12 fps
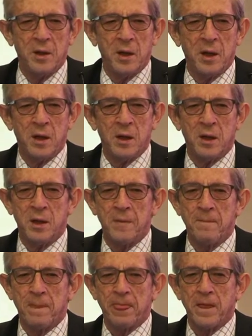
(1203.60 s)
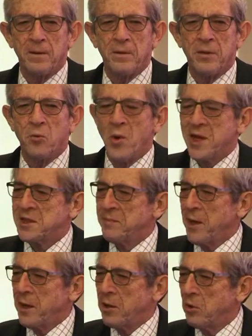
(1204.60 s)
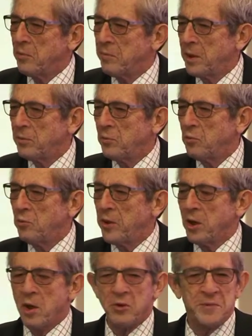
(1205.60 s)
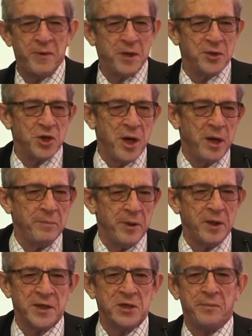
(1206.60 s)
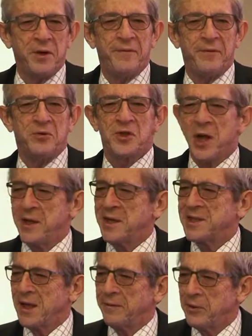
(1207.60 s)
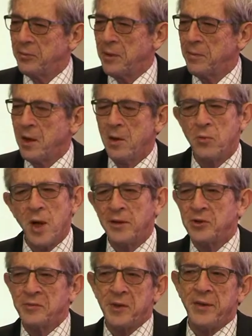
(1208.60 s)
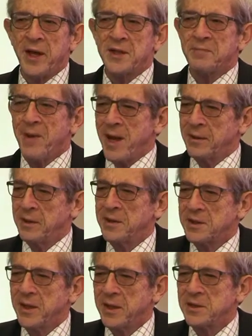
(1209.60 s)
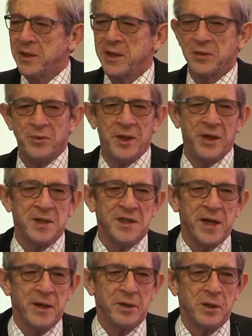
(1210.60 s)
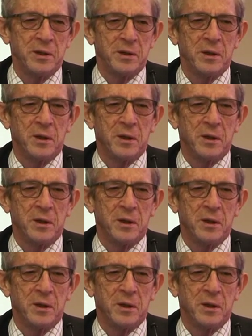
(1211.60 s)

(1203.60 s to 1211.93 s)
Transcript: the West may go, but there'll always be a China because there'll be a few Chinese left to read. Well, to me, that's madness. That's really insanity,